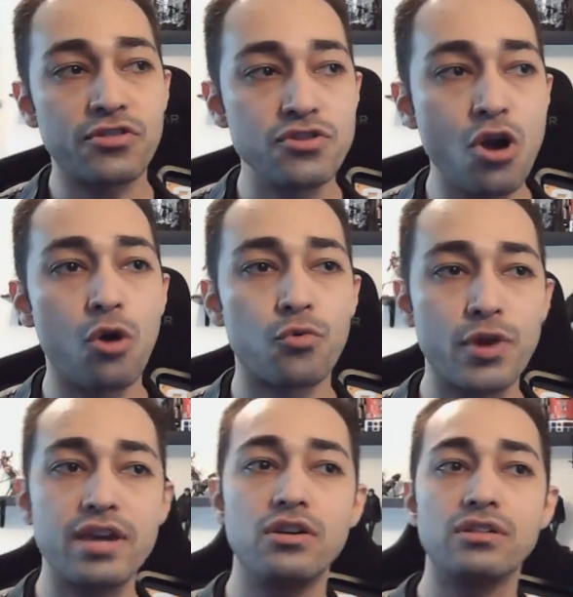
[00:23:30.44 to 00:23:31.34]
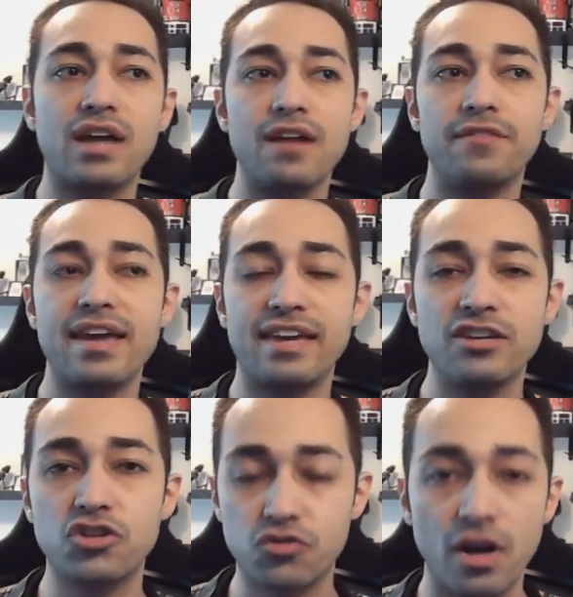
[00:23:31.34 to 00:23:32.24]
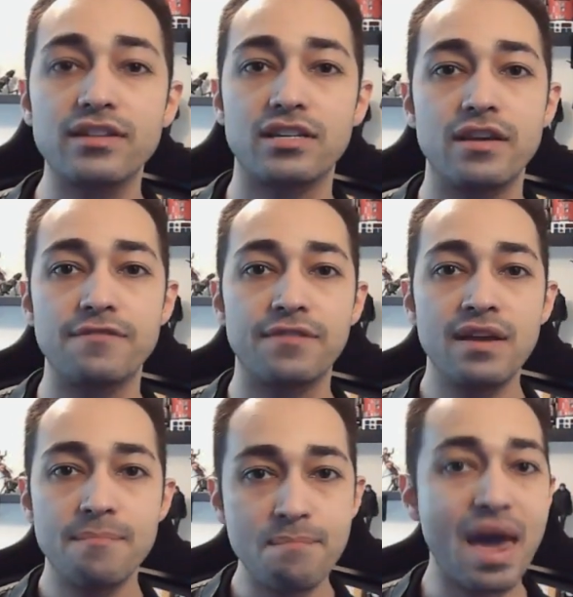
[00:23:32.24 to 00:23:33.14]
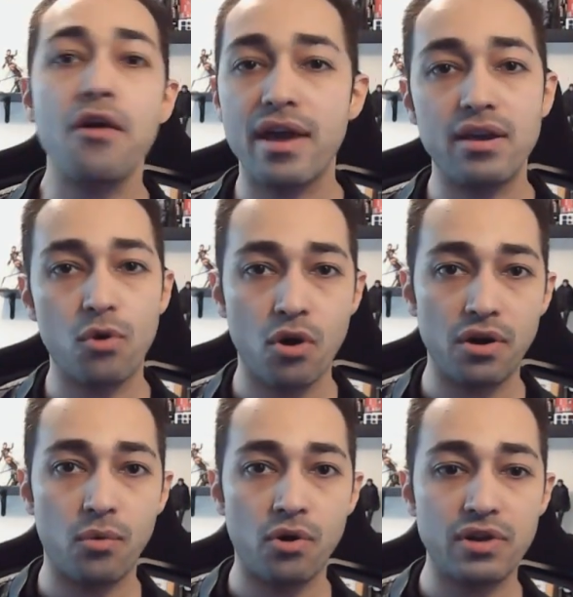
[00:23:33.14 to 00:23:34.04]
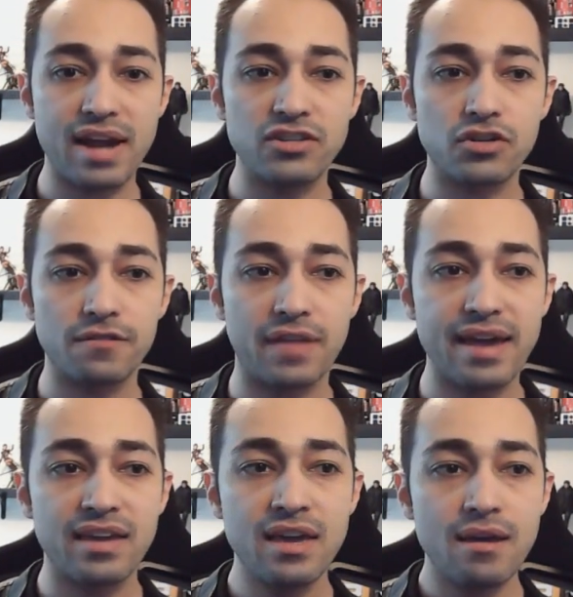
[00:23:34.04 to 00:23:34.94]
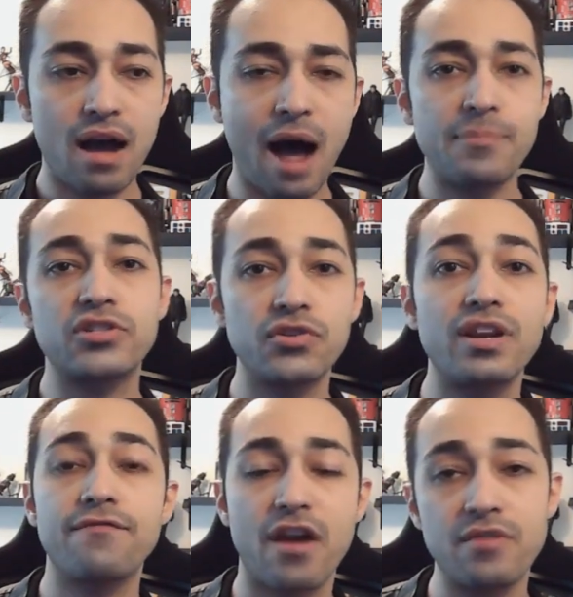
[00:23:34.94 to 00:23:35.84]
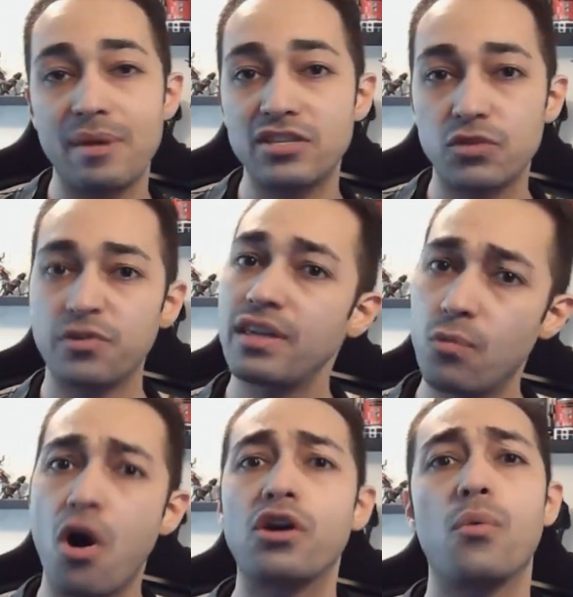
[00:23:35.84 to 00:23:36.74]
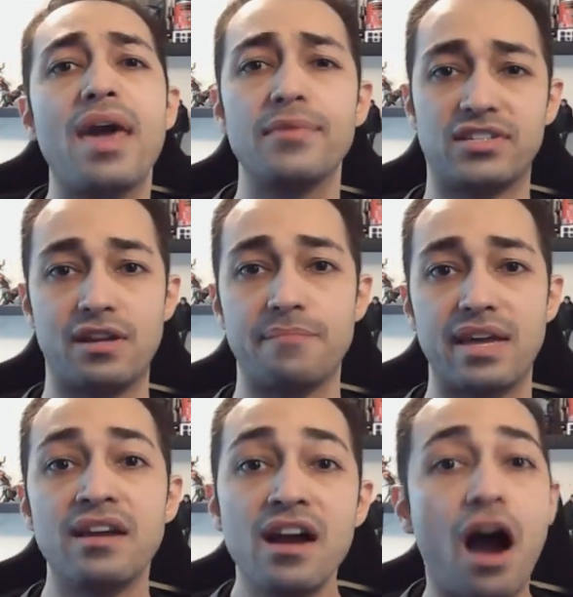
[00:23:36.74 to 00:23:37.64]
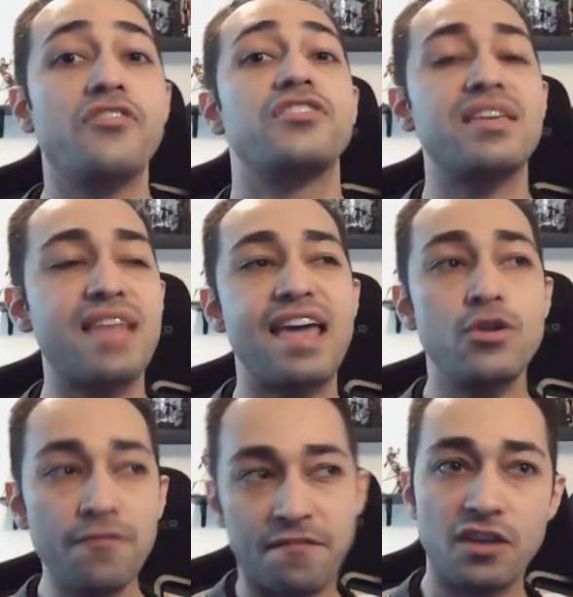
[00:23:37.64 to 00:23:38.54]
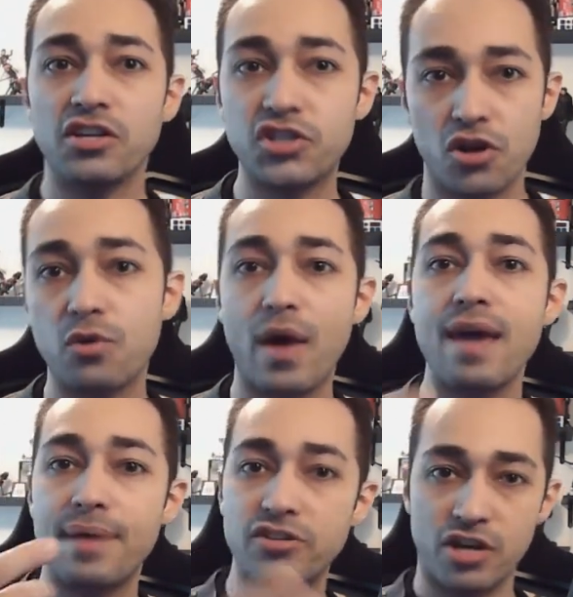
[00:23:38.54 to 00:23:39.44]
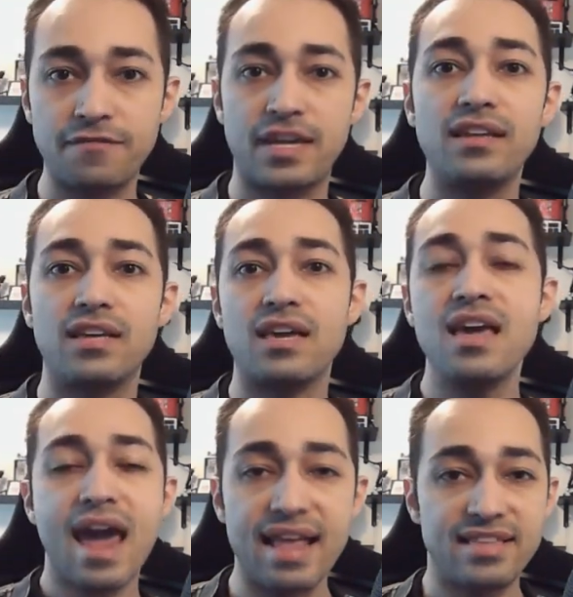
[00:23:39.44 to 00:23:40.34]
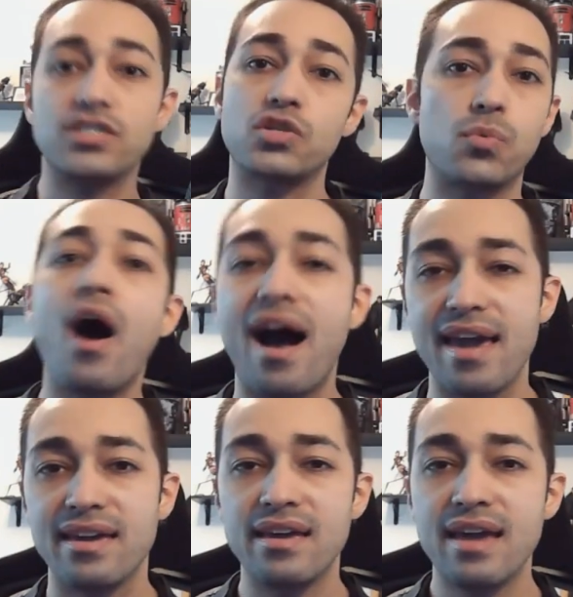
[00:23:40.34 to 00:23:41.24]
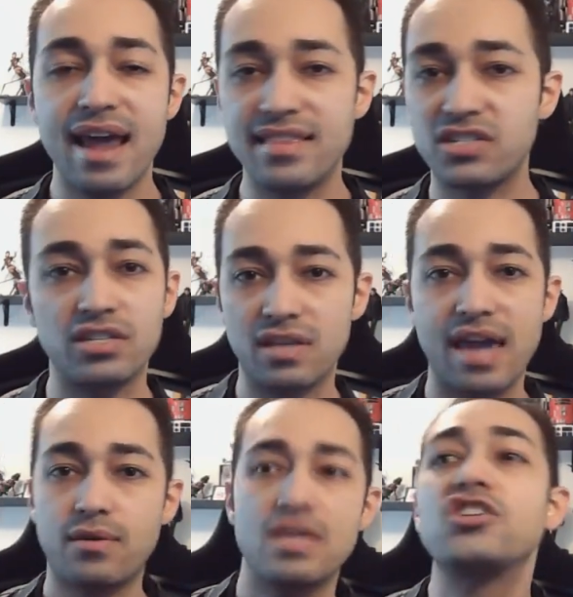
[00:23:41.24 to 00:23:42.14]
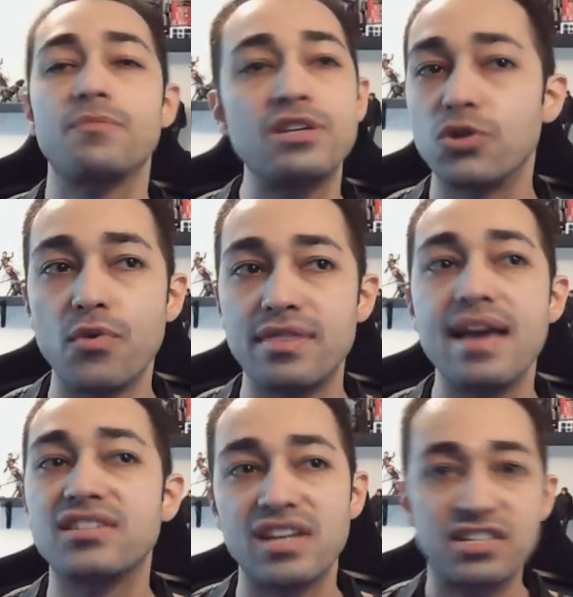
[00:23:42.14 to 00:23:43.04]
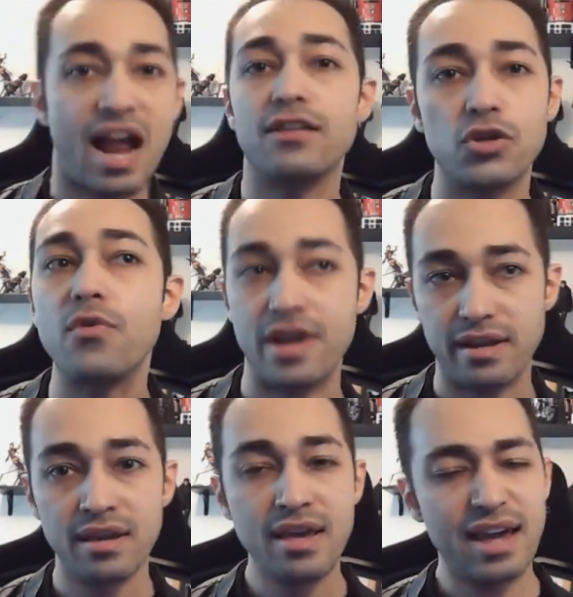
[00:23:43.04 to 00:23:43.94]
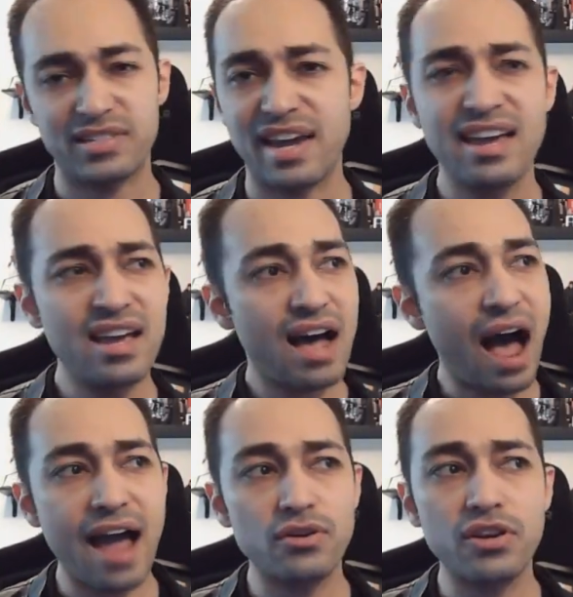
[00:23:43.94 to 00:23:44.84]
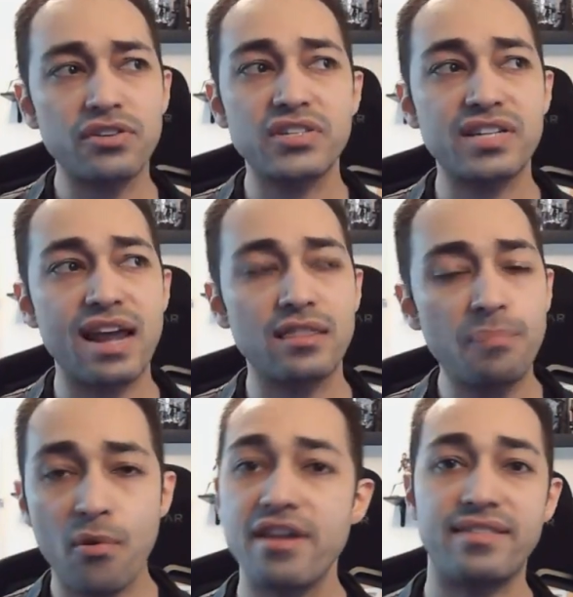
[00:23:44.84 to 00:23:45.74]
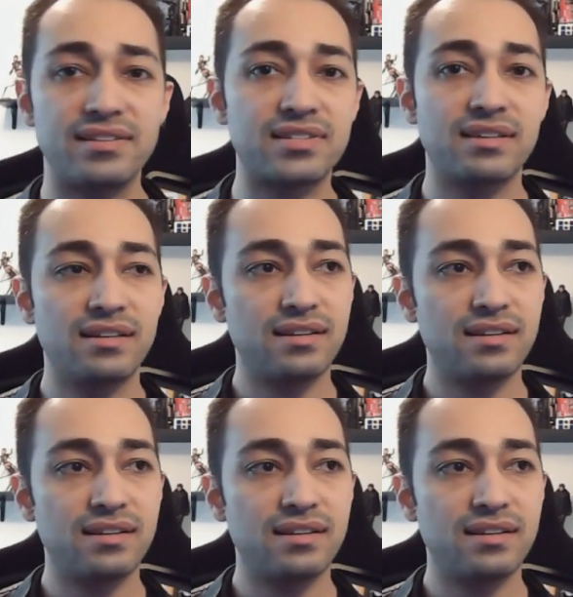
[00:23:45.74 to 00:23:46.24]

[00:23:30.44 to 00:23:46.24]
no real kind of like instructive merit or, or any sort of like opportunity for everybody to really walk away with something other than that you feel a certain way about Geoff Keighley and this is why. And this is like, he should be doing this and he's not doing it. It's like, I don't understand the point of this.